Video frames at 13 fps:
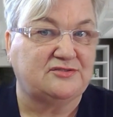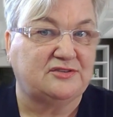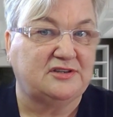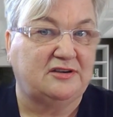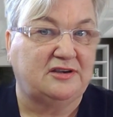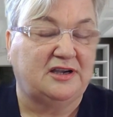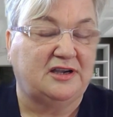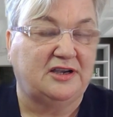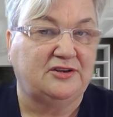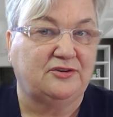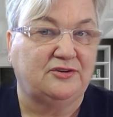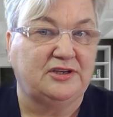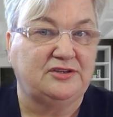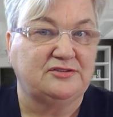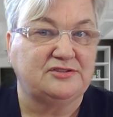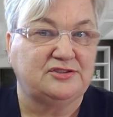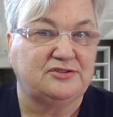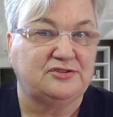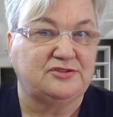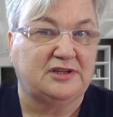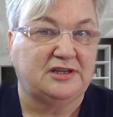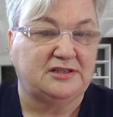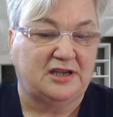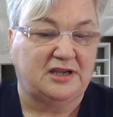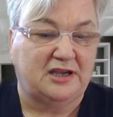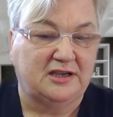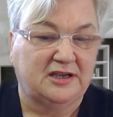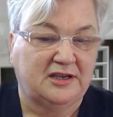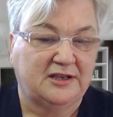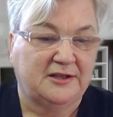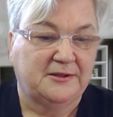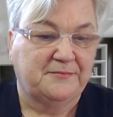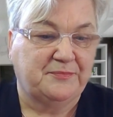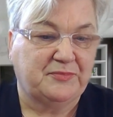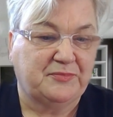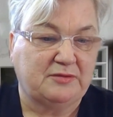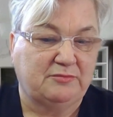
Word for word: Now, I know I used to do it, and my